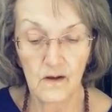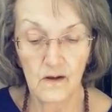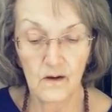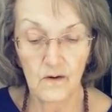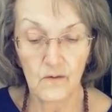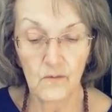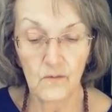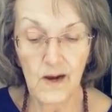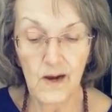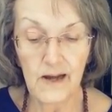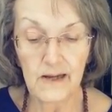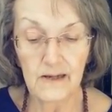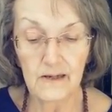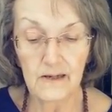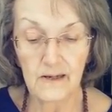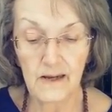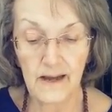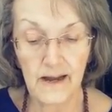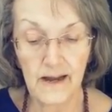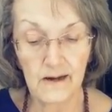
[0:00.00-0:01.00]
Right
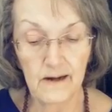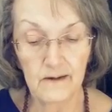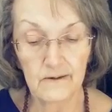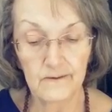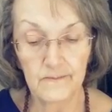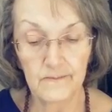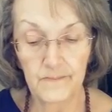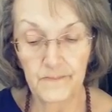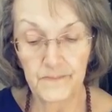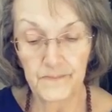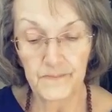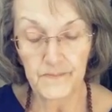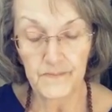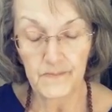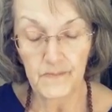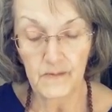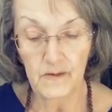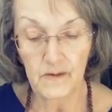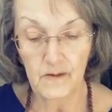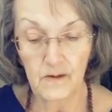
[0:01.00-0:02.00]
now,
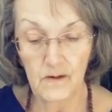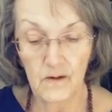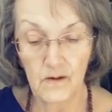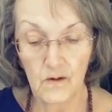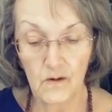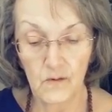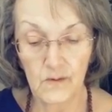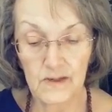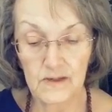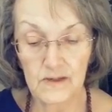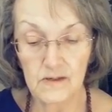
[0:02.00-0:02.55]
when